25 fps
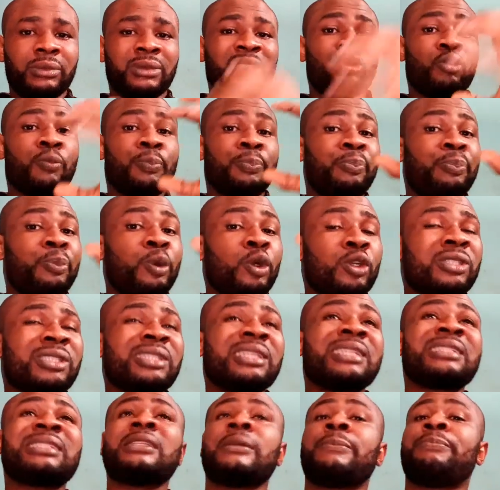You
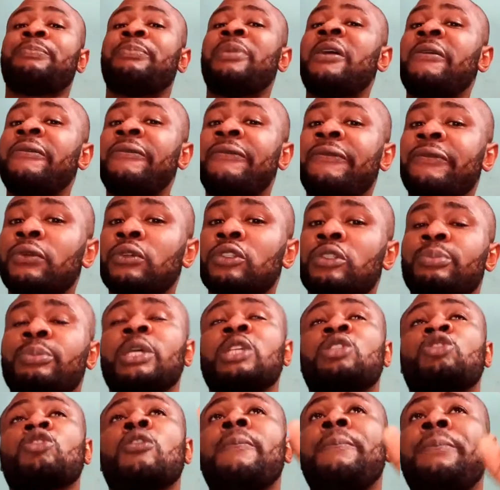process the palm fruit.
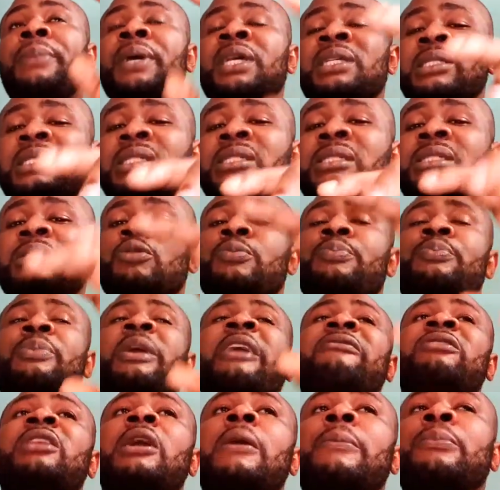But some persons,
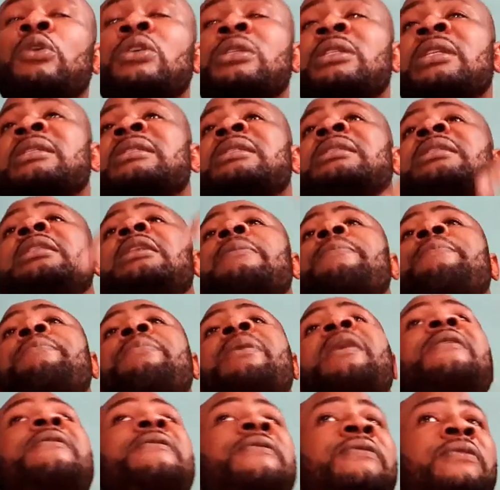after processing the
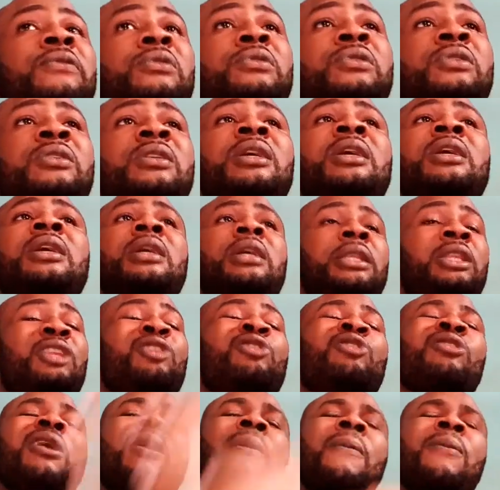palm fruit, they
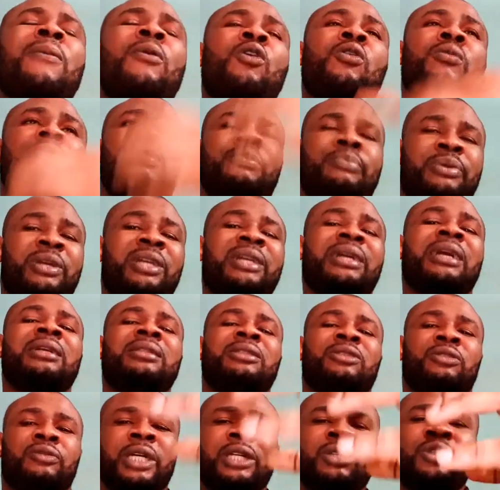will not bring out
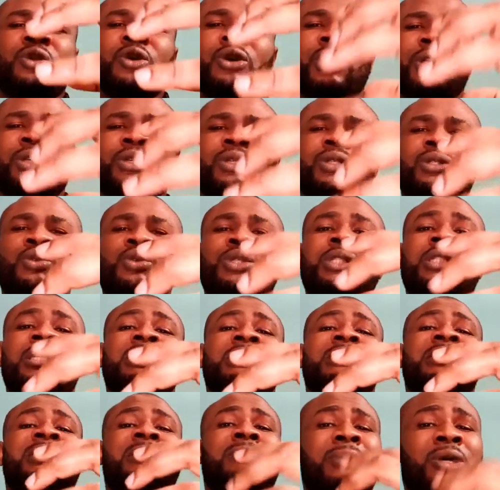the red oil, which
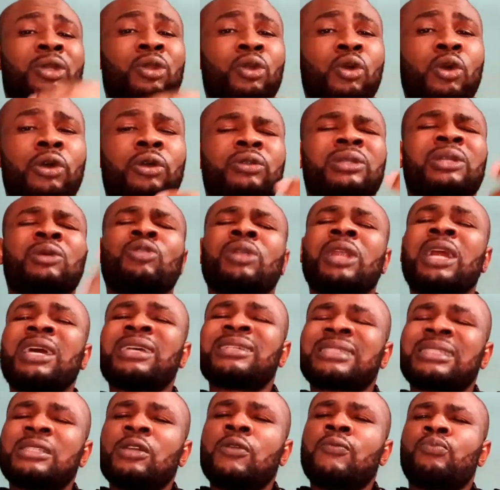is the main oil. They will not
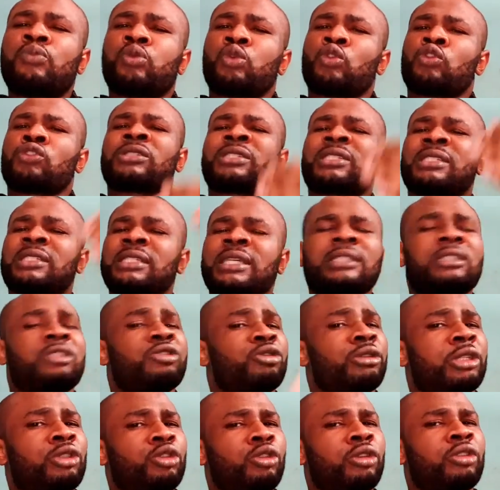still process
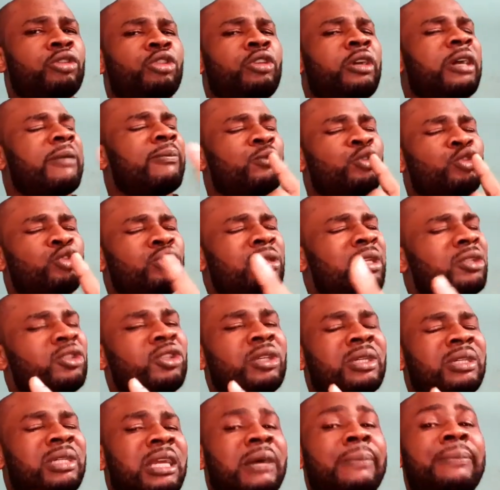the red oil. No, I'm not
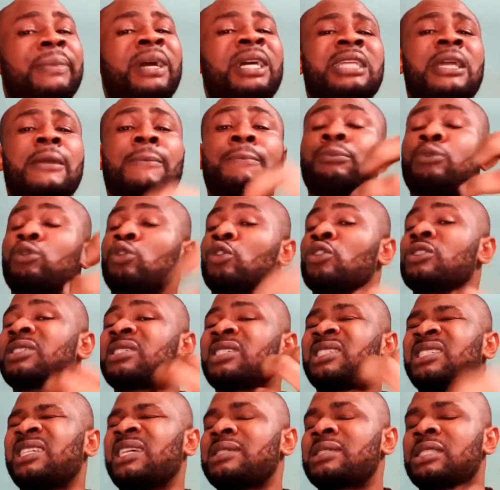talking about a
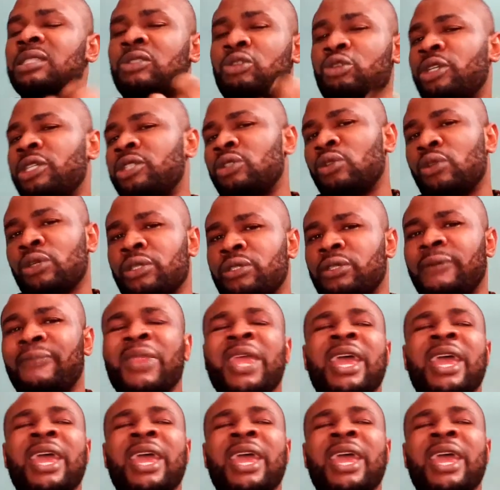processed red oil.